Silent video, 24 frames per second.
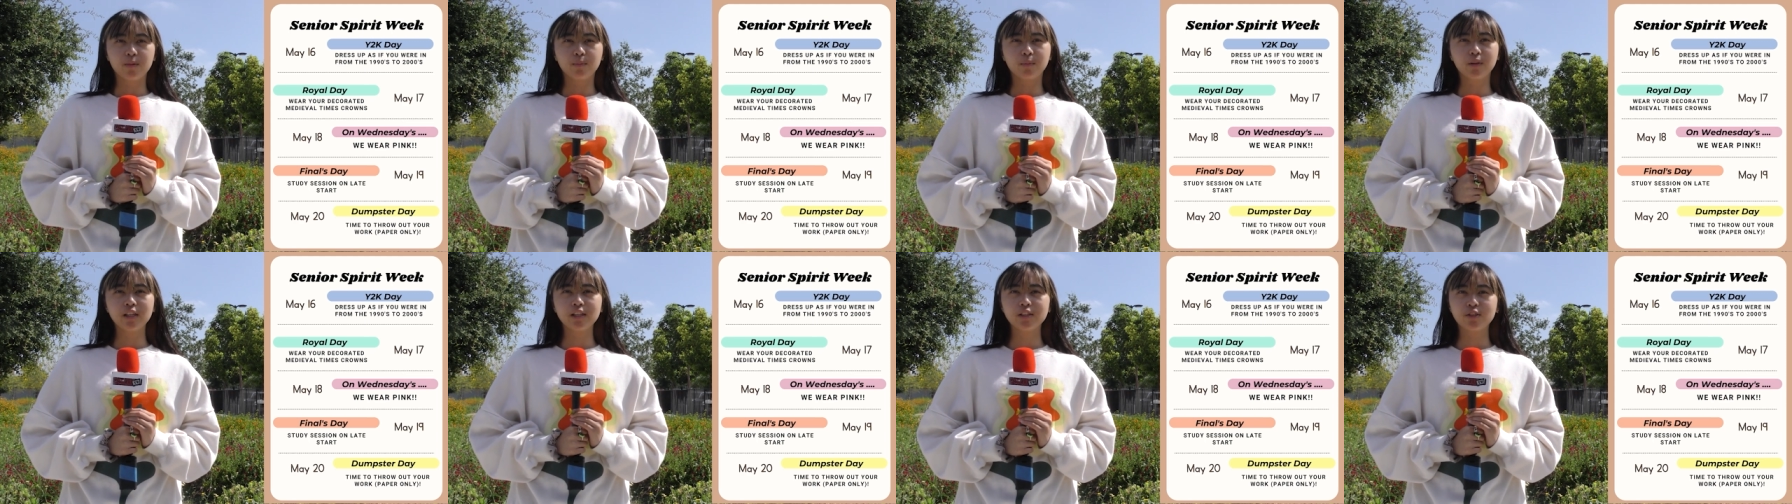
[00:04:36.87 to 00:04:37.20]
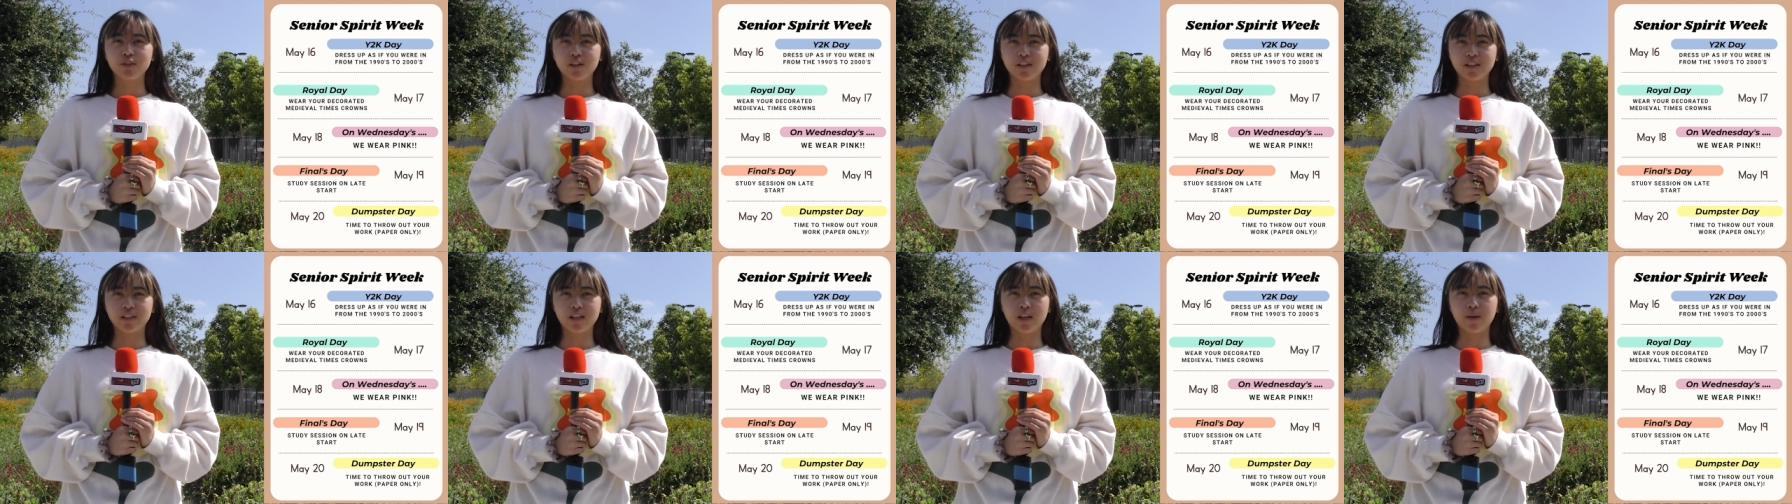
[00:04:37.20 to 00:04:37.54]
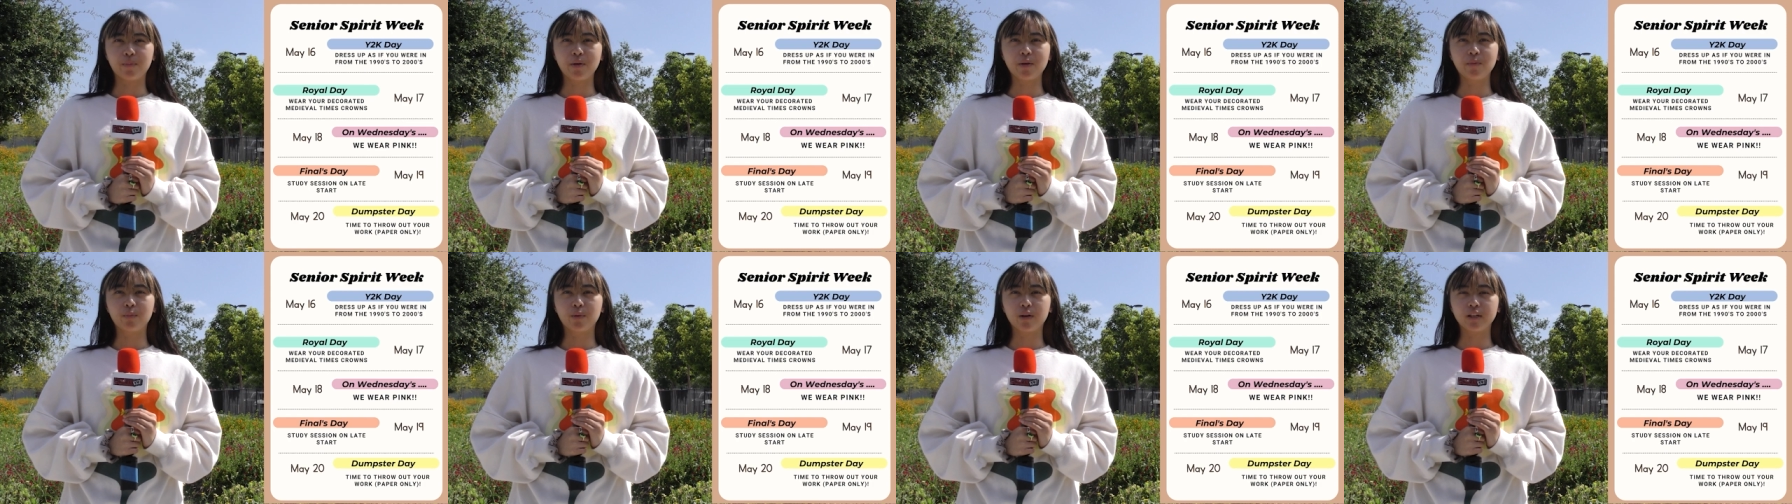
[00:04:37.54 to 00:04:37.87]
Please dress
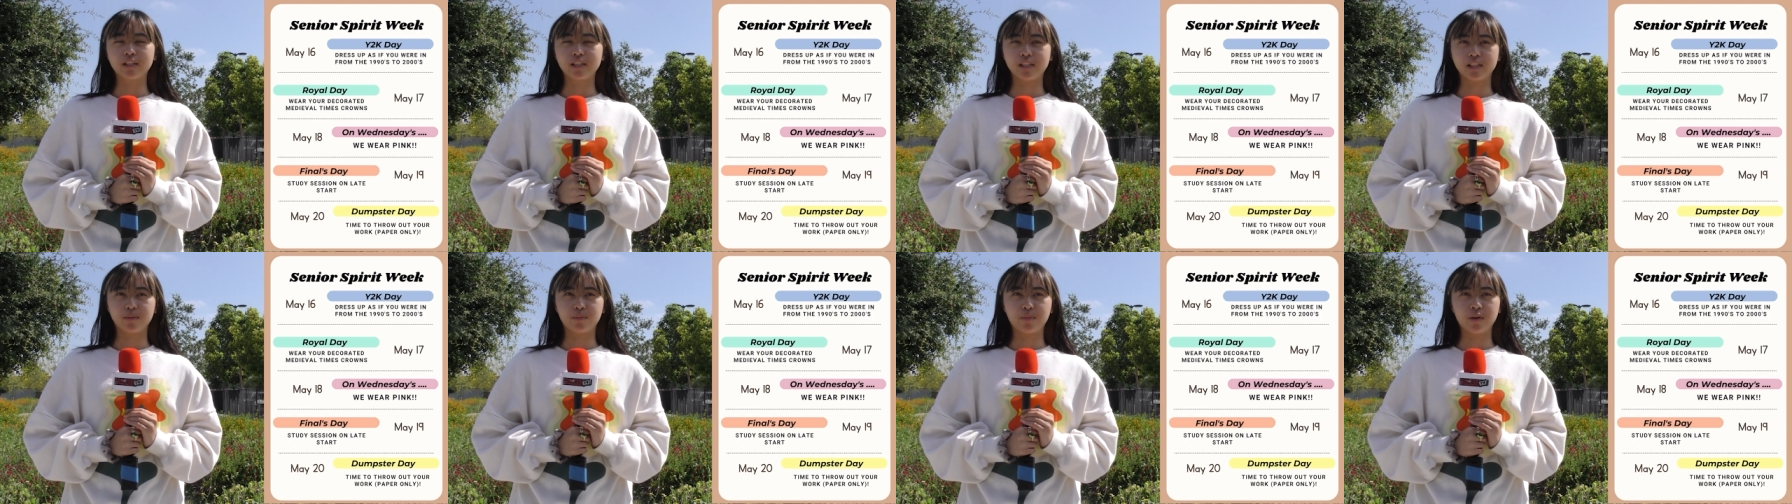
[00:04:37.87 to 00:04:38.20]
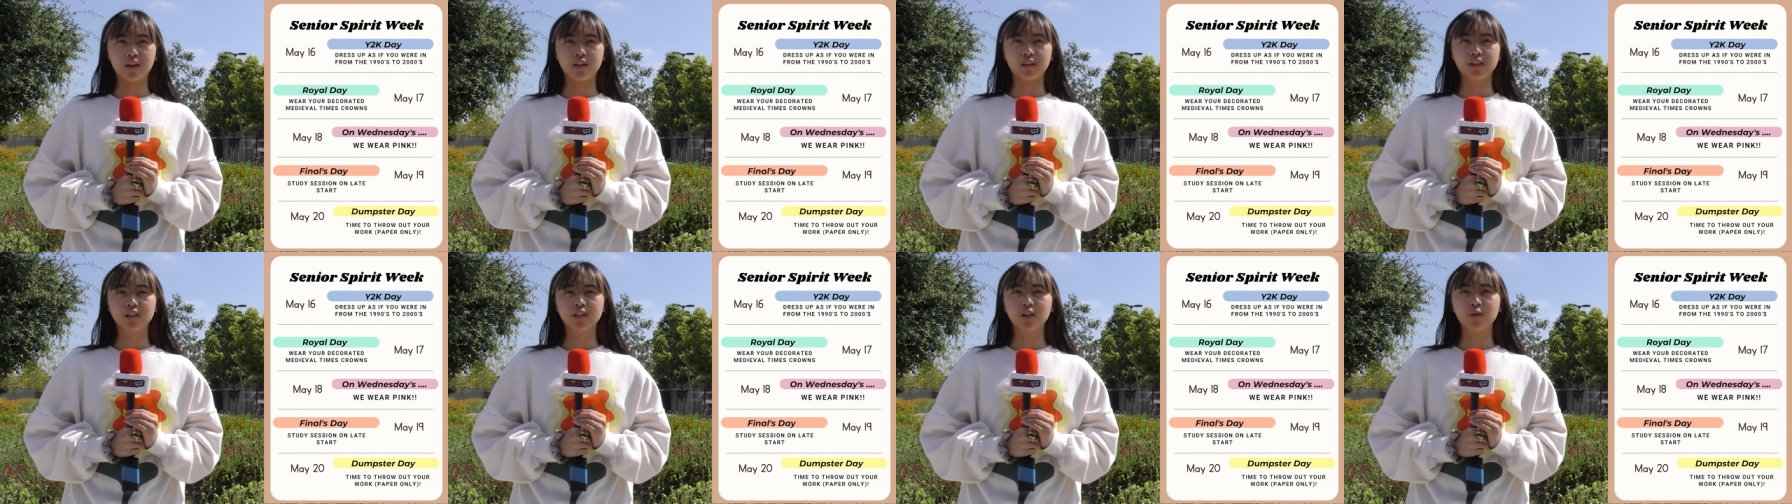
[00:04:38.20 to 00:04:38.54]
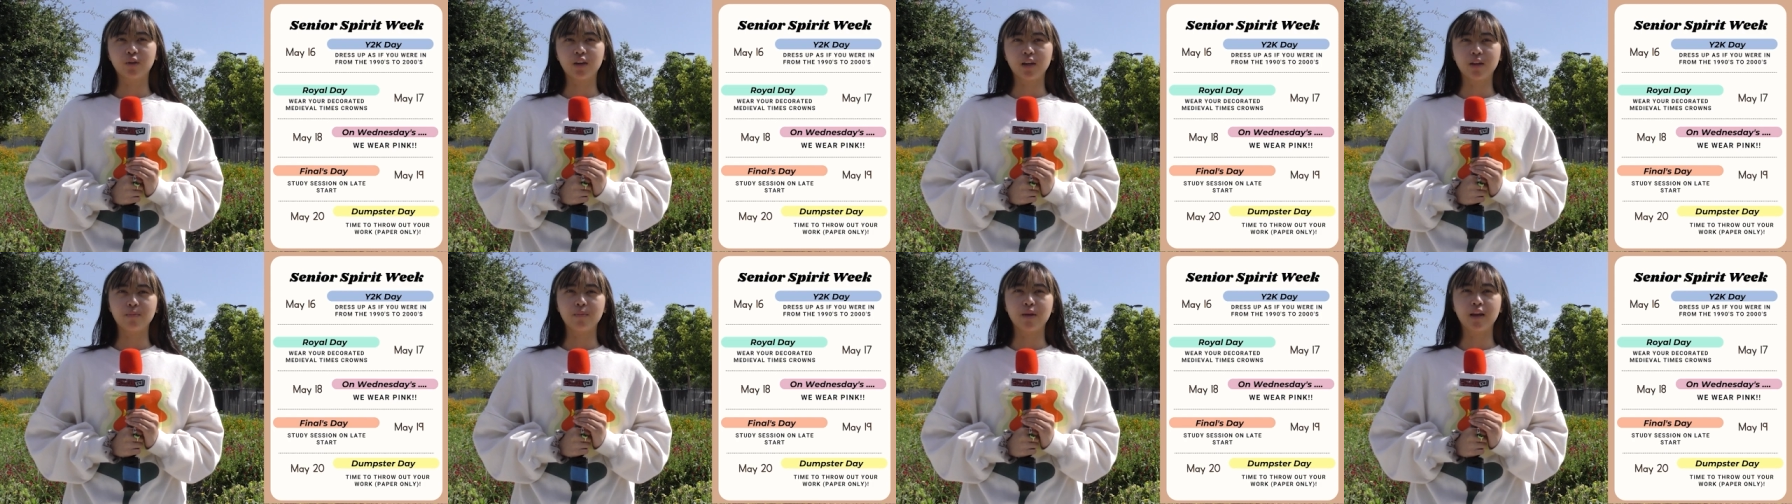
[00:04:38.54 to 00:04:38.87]
up and participate so
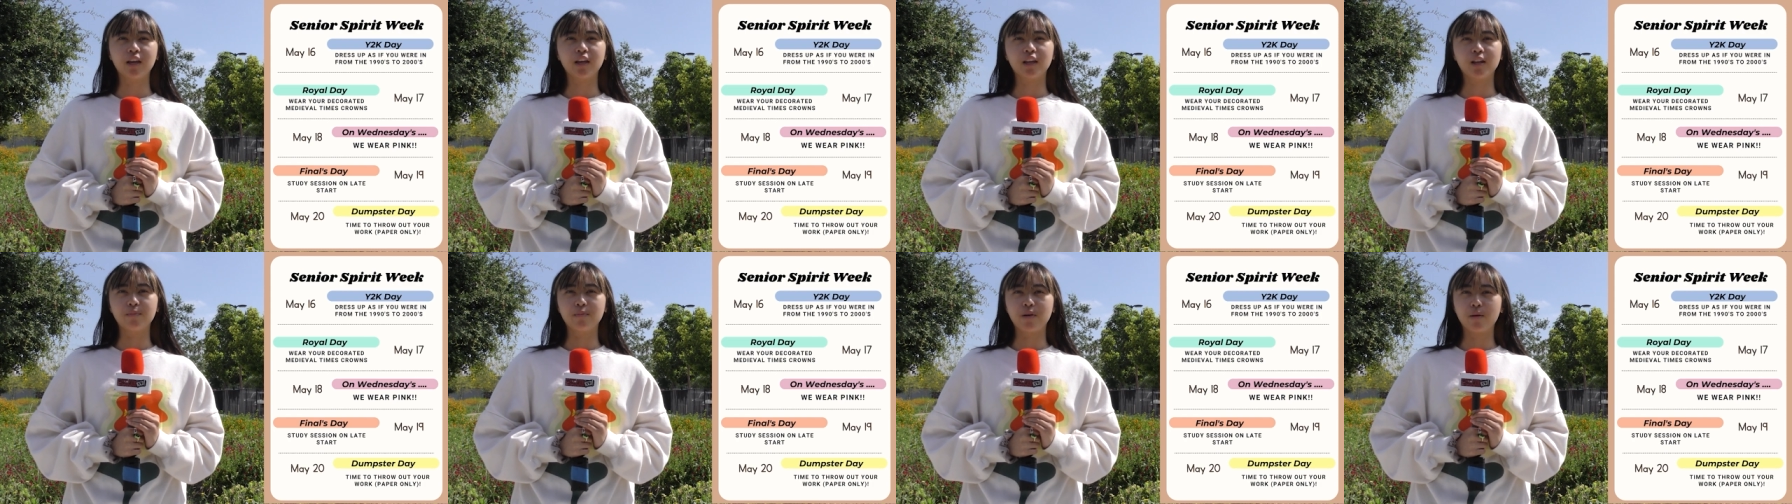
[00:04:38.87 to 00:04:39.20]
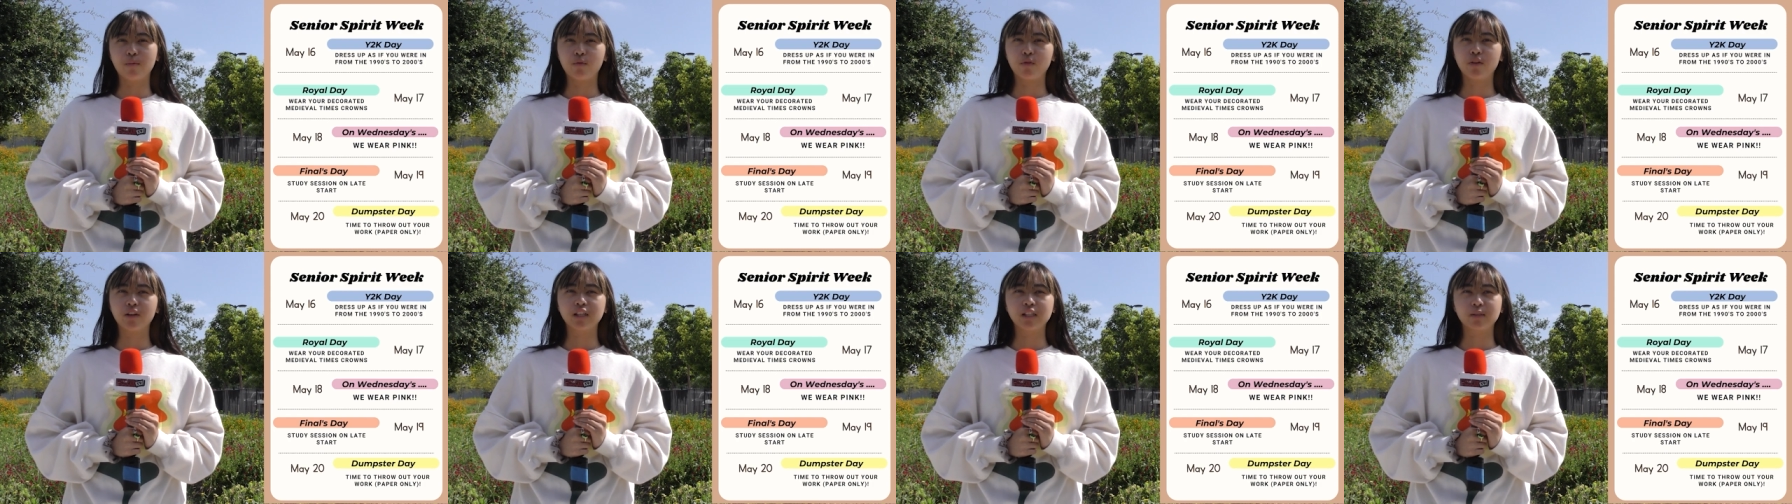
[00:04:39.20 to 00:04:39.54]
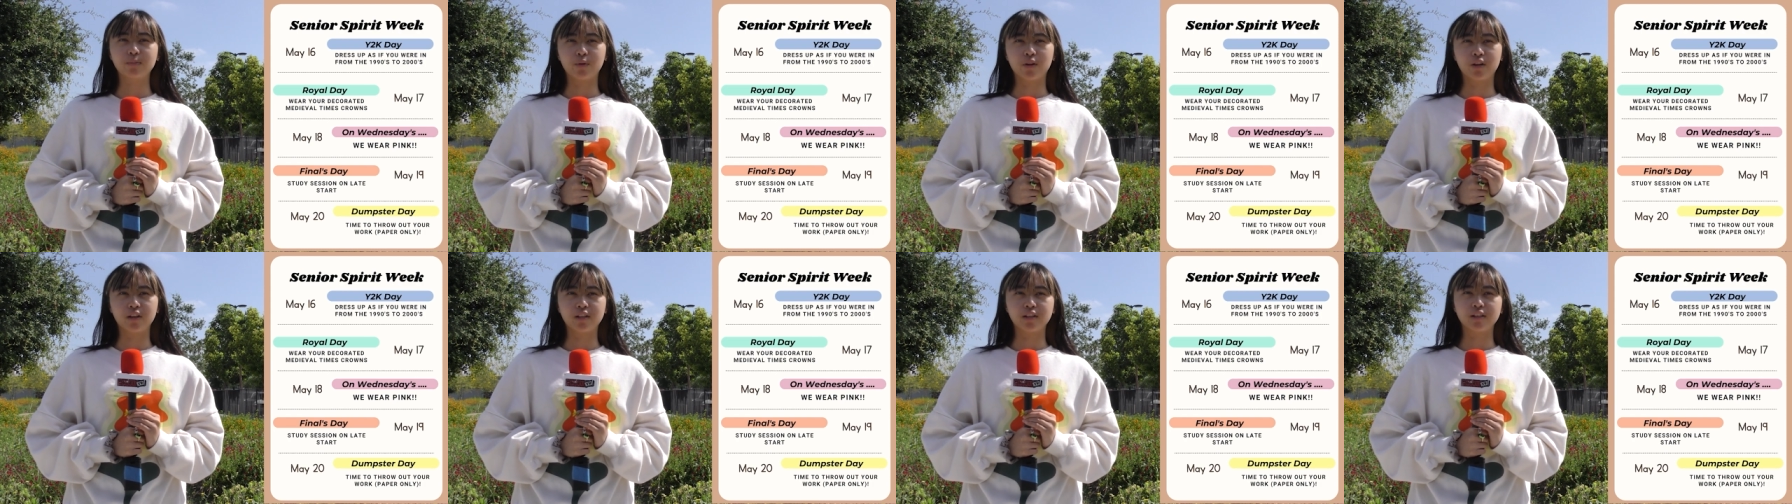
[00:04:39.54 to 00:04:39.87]
we can make it a memorable
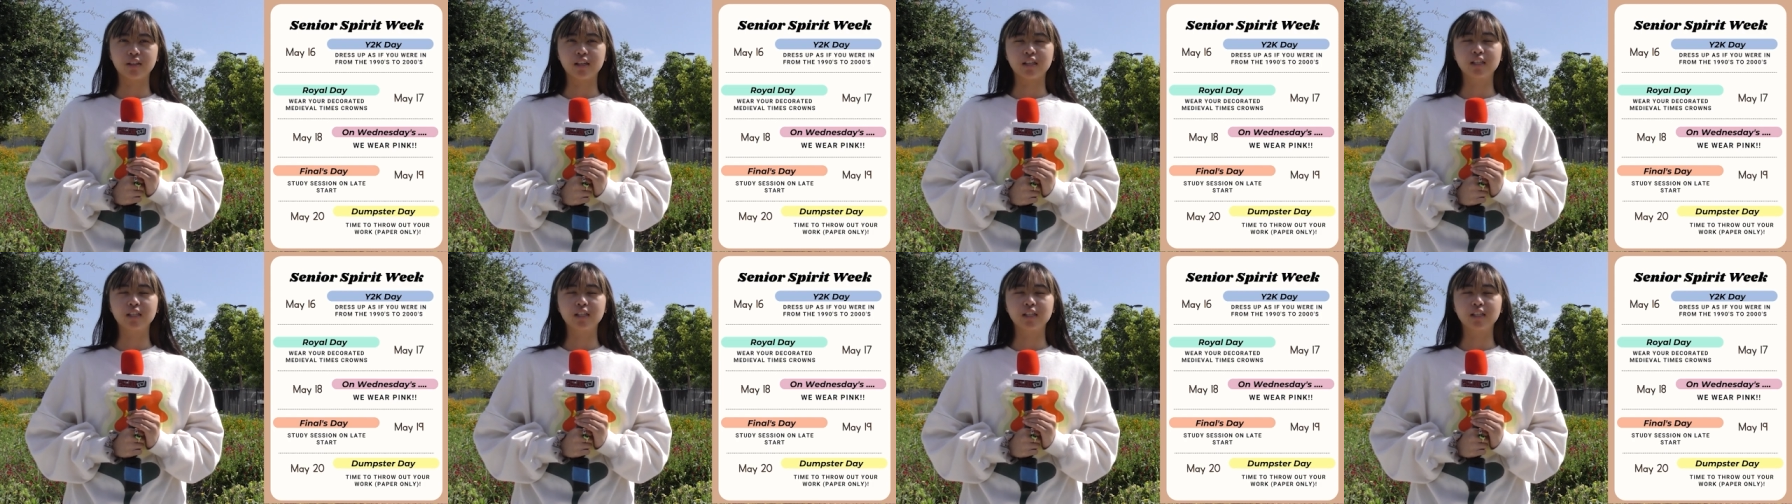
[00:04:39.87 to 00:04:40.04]
experience,